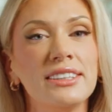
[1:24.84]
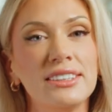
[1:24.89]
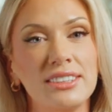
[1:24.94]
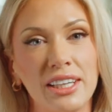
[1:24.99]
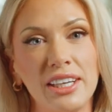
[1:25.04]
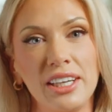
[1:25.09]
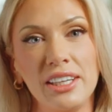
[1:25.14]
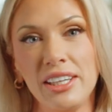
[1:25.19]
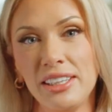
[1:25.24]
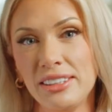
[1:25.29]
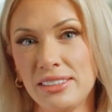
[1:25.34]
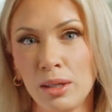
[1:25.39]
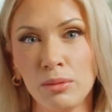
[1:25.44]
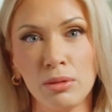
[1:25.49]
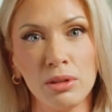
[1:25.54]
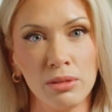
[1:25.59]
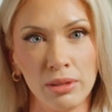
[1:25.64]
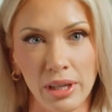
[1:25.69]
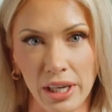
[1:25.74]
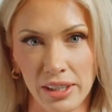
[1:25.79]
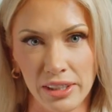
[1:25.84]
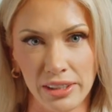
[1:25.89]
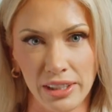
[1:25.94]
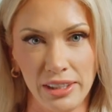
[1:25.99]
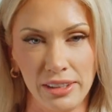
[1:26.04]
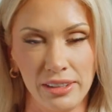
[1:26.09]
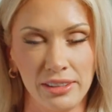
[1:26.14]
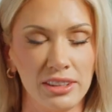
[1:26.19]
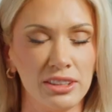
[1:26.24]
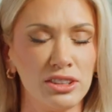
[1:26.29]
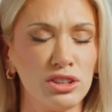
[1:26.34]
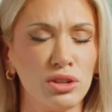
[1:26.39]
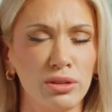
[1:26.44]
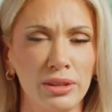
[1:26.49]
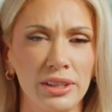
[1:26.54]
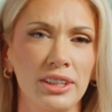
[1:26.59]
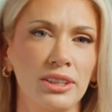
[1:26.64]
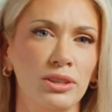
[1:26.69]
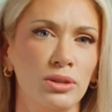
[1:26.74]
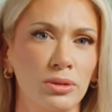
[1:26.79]
Setting these up correctly is
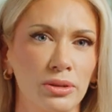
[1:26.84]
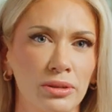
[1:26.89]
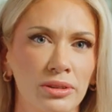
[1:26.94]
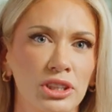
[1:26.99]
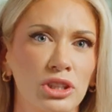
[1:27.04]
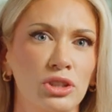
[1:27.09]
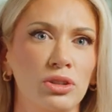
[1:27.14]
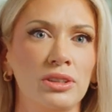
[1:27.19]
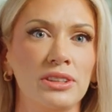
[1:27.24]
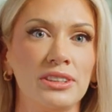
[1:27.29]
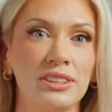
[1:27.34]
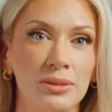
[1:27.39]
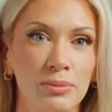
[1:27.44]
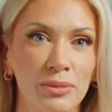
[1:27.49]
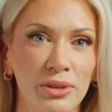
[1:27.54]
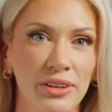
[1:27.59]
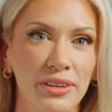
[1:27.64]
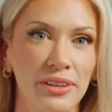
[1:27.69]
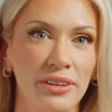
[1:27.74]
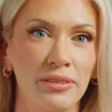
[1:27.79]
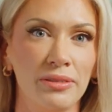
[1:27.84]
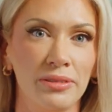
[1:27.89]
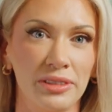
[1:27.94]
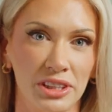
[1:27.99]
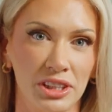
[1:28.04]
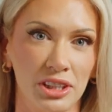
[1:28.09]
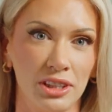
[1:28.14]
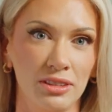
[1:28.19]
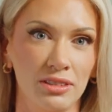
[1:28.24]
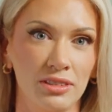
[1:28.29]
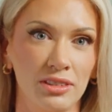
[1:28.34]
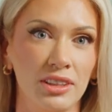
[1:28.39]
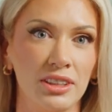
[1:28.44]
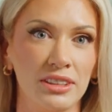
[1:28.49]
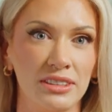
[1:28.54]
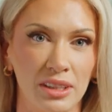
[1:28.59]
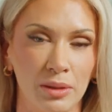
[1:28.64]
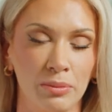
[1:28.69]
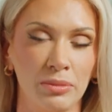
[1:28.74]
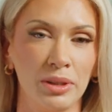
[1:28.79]
critical to ensure a smooth, efficient
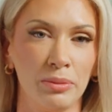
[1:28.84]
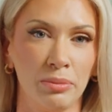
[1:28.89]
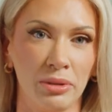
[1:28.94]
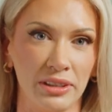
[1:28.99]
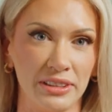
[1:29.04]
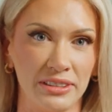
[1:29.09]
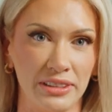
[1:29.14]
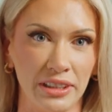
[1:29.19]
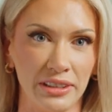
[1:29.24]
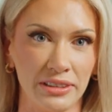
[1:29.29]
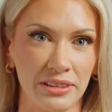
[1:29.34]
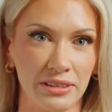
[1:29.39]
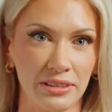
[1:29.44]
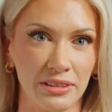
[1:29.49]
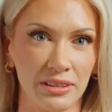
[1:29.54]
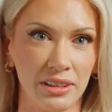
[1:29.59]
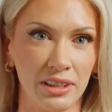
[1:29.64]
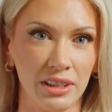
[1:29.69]
assembly process.